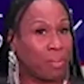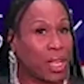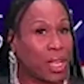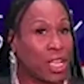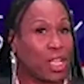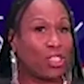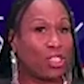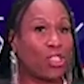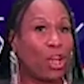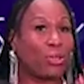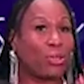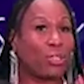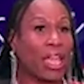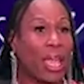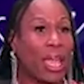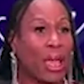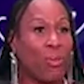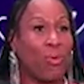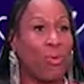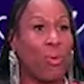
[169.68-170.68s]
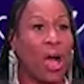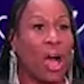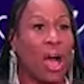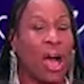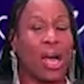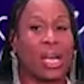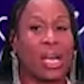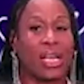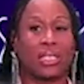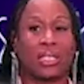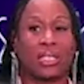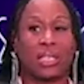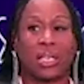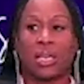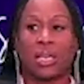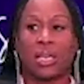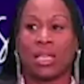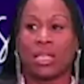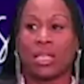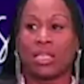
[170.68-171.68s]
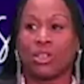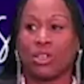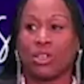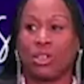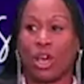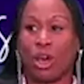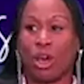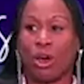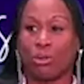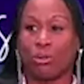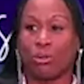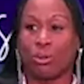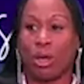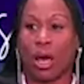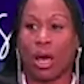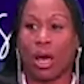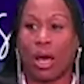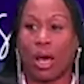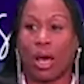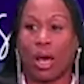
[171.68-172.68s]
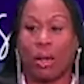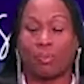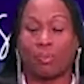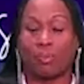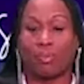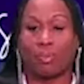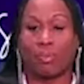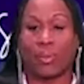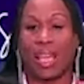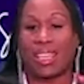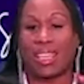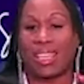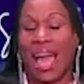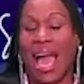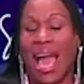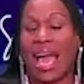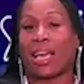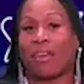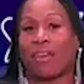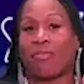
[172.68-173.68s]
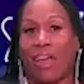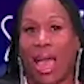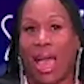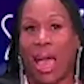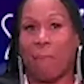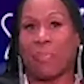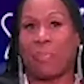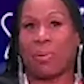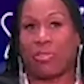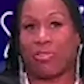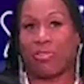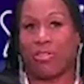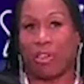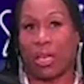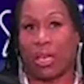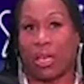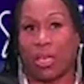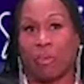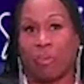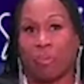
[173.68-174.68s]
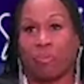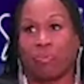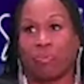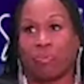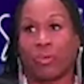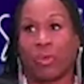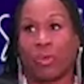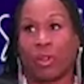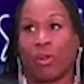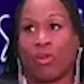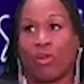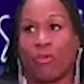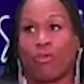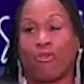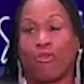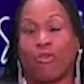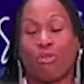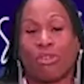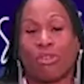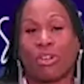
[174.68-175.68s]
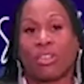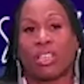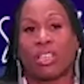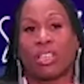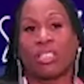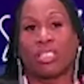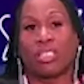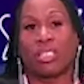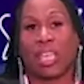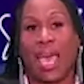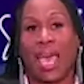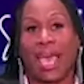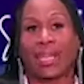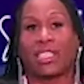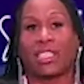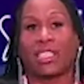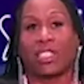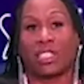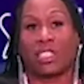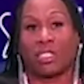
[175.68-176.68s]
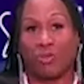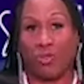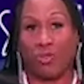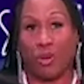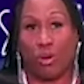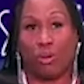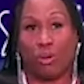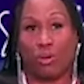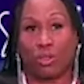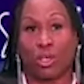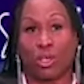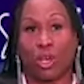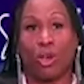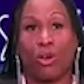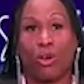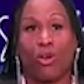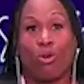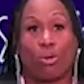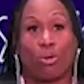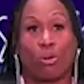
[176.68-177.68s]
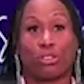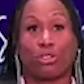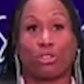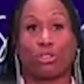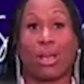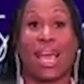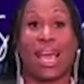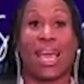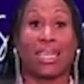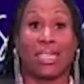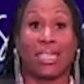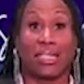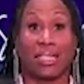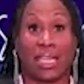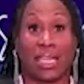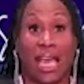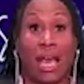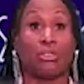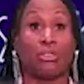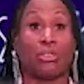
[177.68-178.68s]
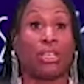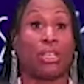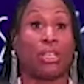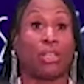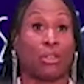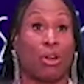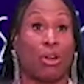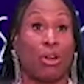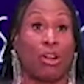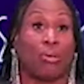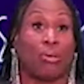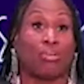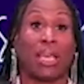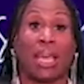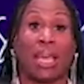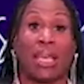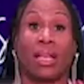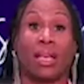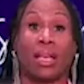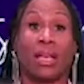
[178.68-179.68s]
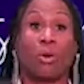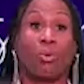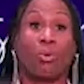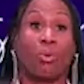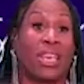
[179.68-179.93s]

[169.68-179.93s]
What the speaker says: So there was, you know, a lack of empathy for the Texas folks who were trying to sound the alarm that we